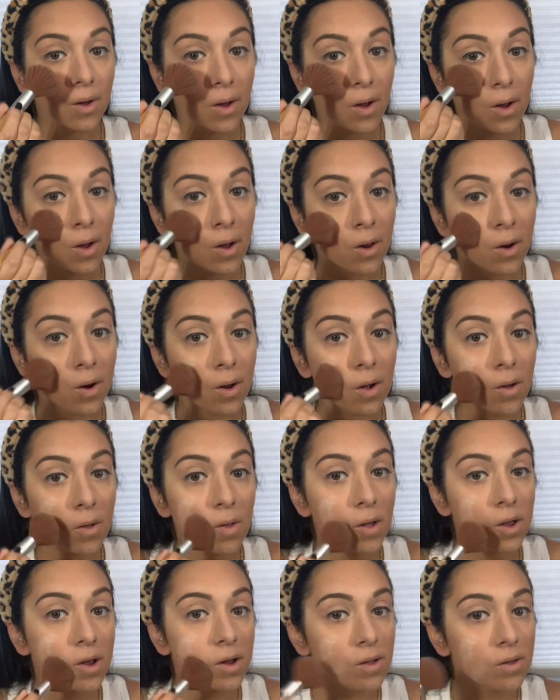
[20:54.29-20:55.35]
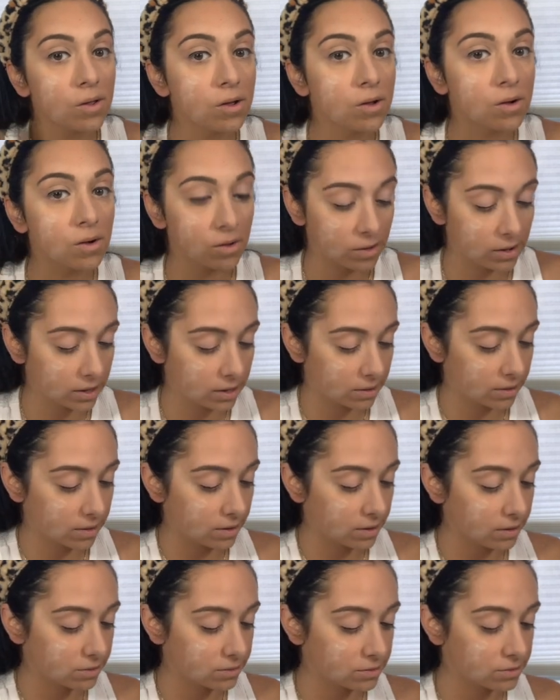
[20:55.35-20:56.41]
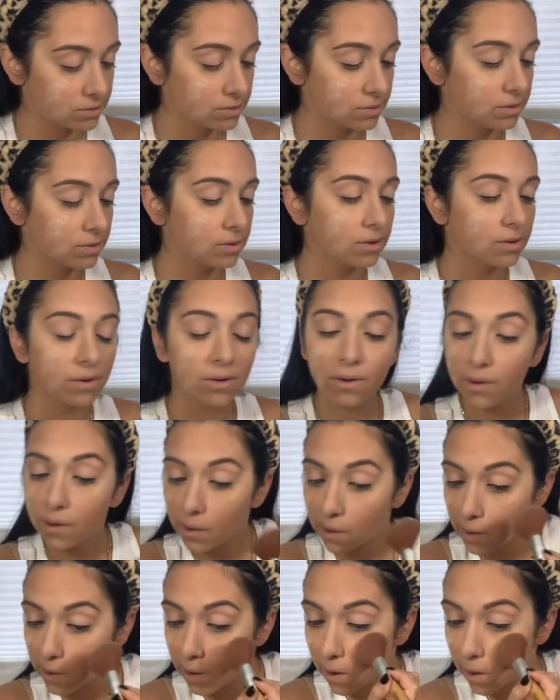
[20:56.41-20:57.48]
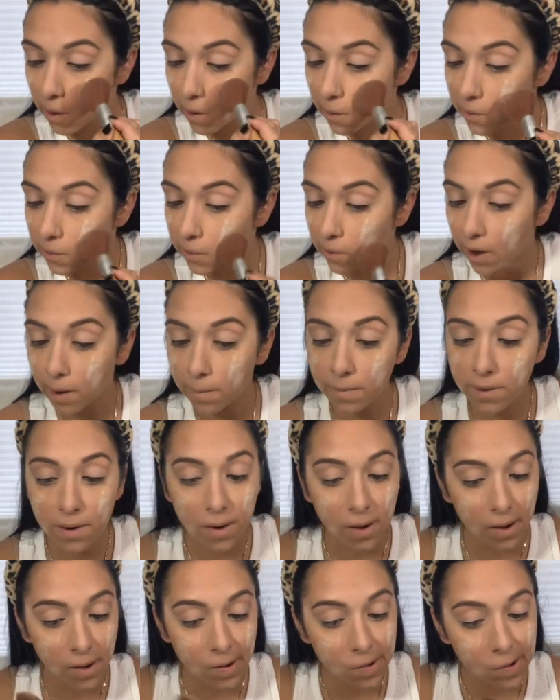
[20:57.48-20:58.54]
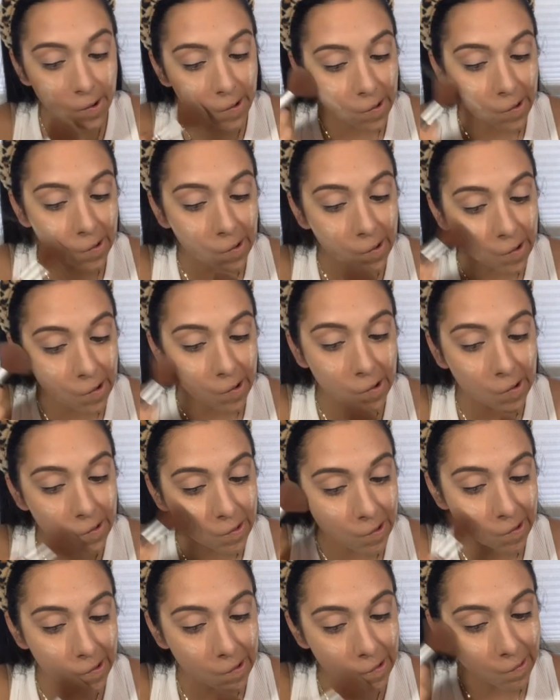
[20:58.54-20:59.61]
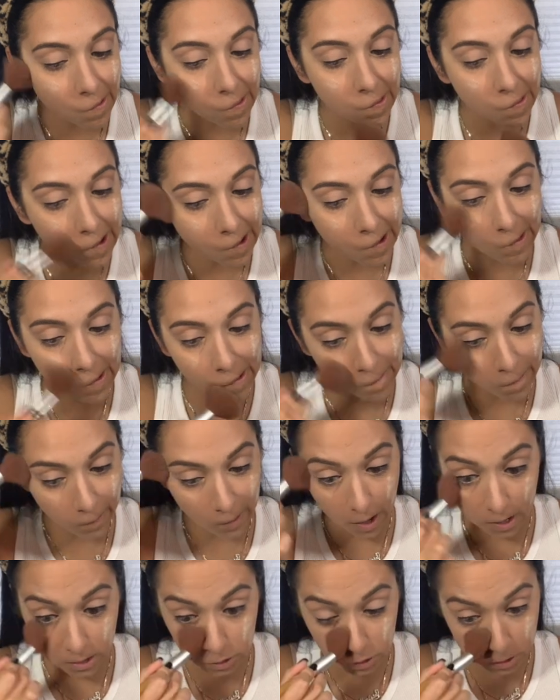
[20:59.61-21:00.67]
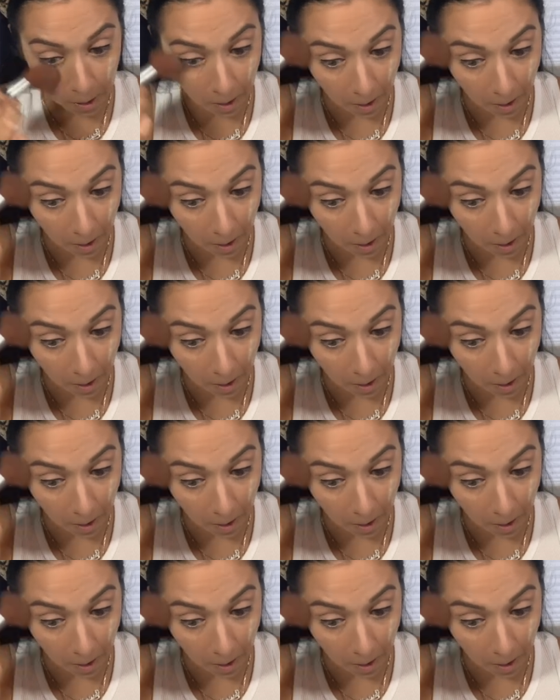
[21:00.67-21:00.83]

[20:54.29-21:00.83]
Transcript: And I'll lightly go like this and dab it on. And then I will lightly brush.